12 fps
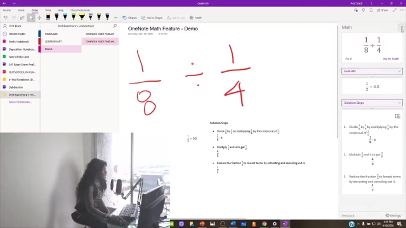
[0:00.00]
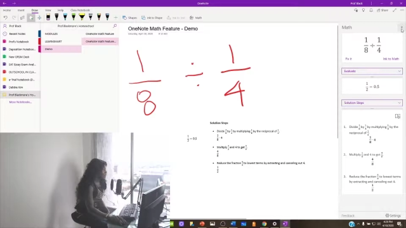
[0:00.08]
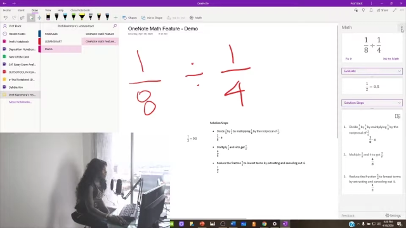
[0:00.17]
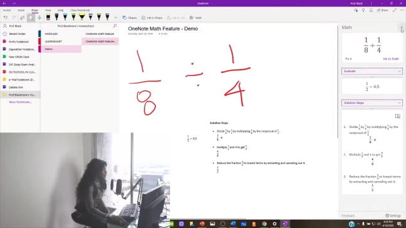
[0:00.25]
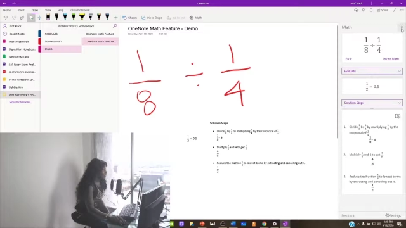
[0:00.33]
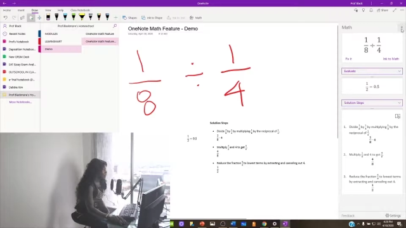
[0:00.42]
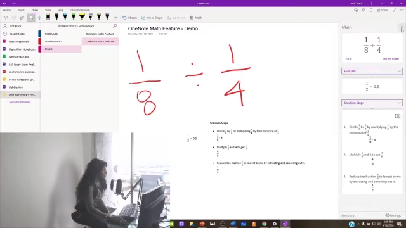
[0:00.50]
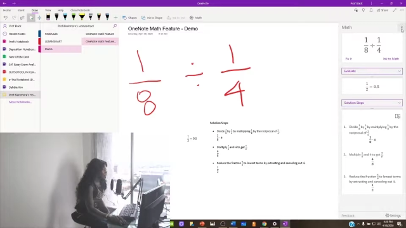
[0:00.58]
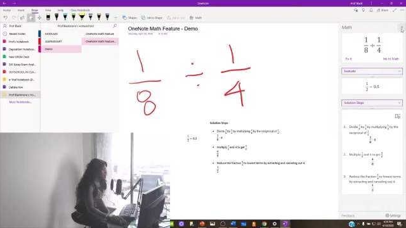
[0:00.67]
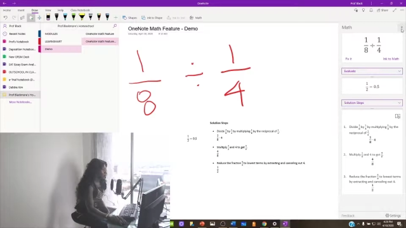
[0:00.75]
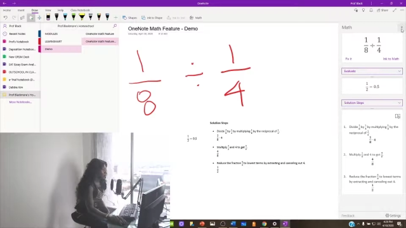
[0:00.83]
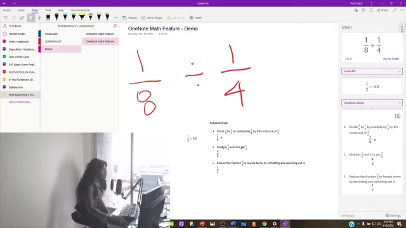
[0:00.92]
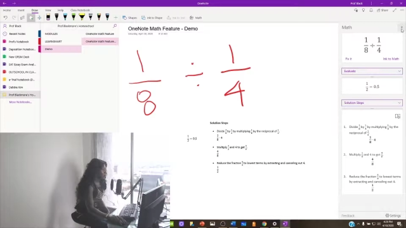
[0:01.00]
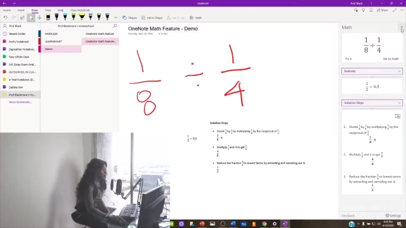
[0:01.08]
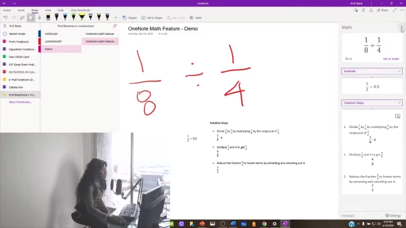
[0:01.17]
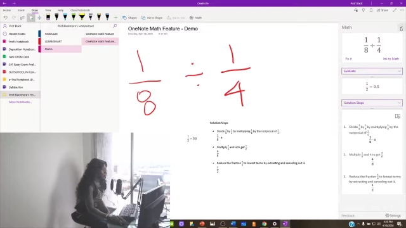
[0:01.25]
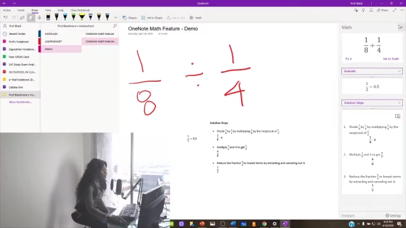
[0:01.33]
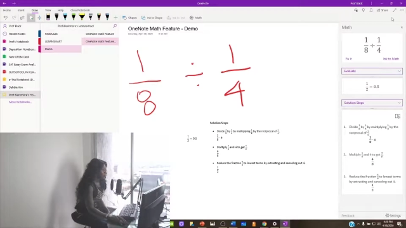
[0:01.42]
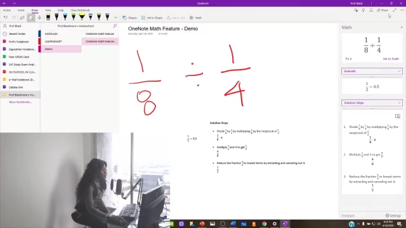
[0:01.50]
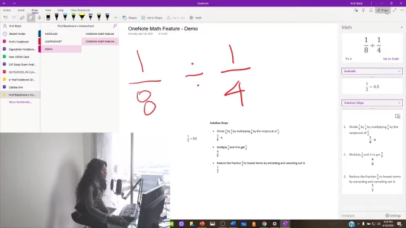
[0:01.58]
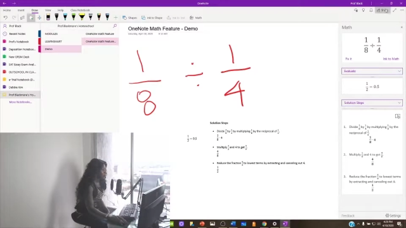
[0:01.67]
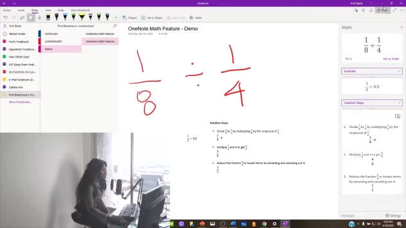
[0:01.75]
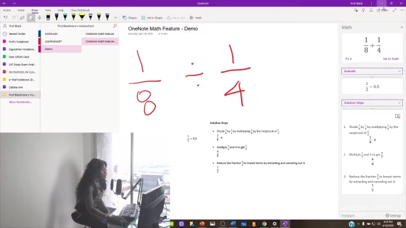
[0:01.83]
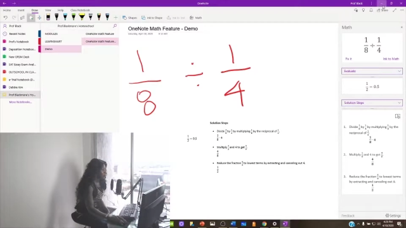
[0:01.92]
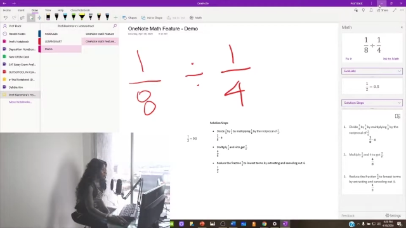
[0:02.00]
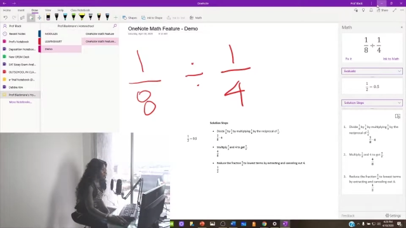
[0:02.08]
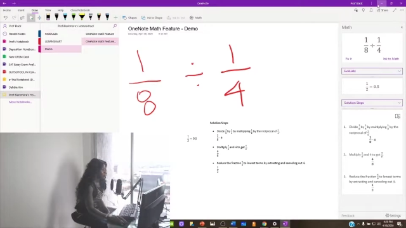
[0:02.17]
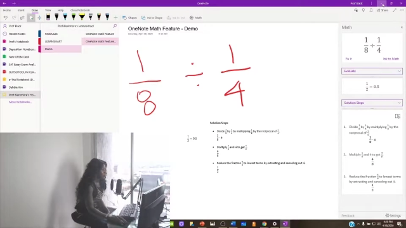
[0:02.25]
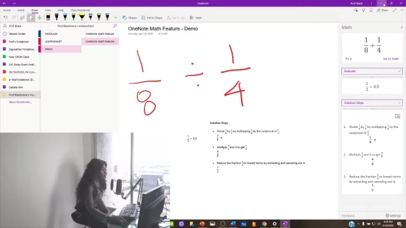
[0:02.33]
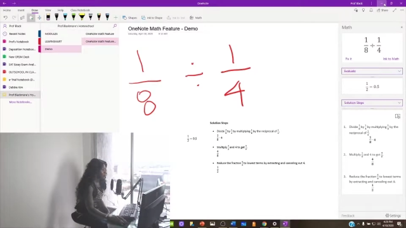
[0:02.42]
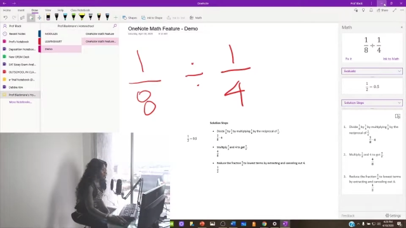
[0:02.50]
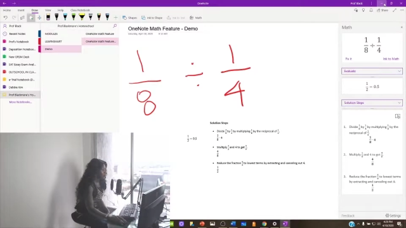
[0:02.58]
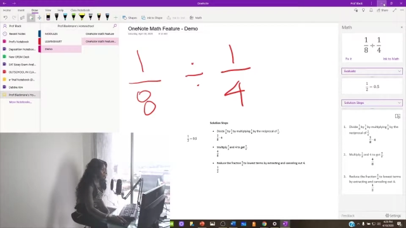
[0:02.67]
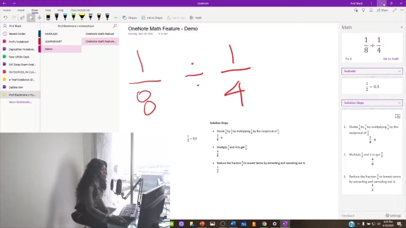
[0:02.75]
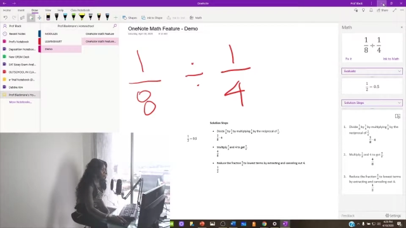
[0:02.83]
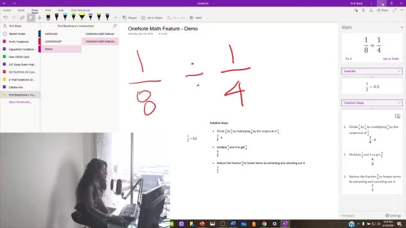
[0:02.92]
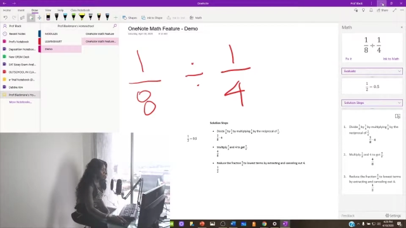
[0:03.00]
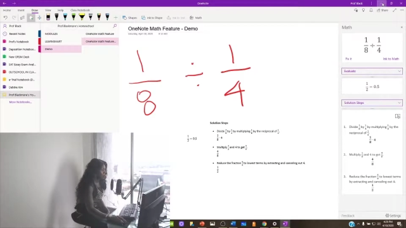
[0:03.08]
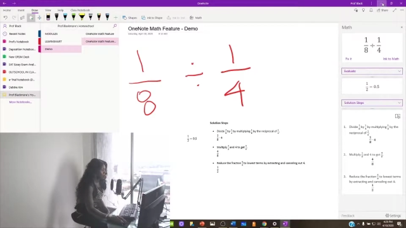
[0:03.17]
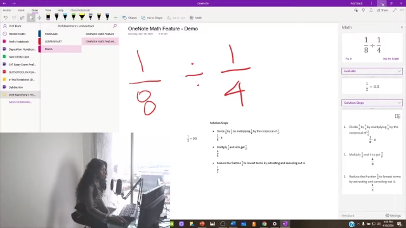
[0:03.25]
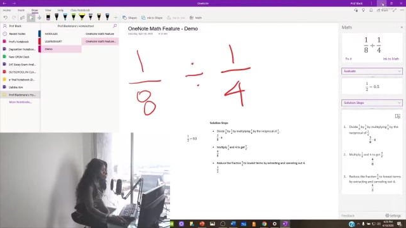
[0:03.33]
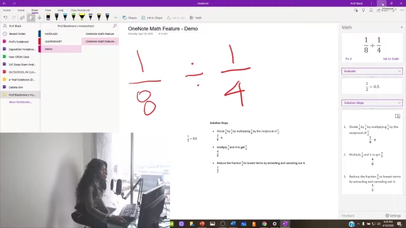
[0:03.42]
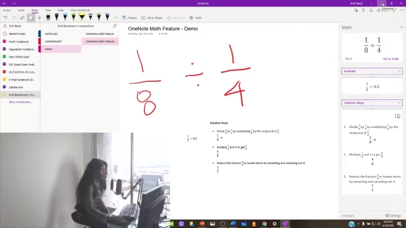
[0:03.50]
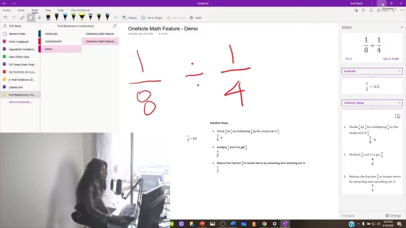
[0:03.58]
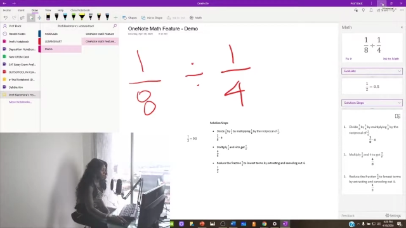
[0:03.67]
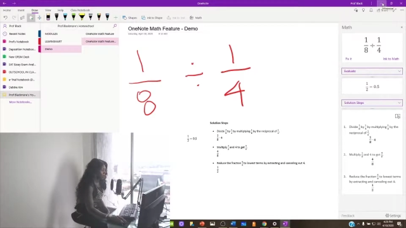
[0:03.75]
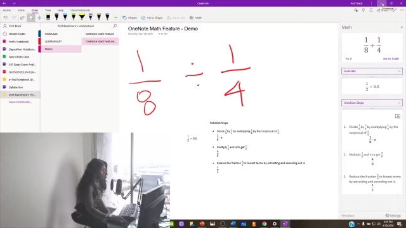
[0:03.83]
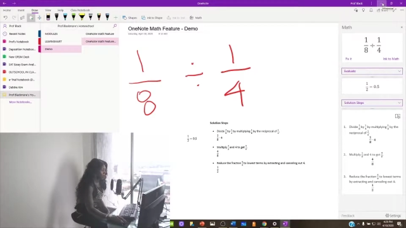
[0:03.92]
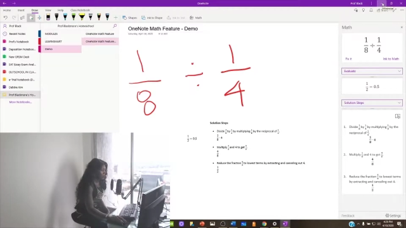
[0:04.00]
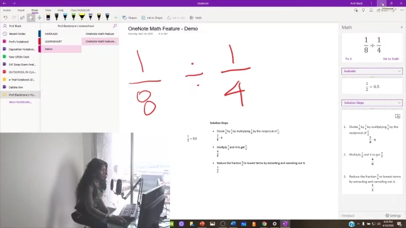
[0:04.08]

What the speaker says: Nobody's mouth can be seen.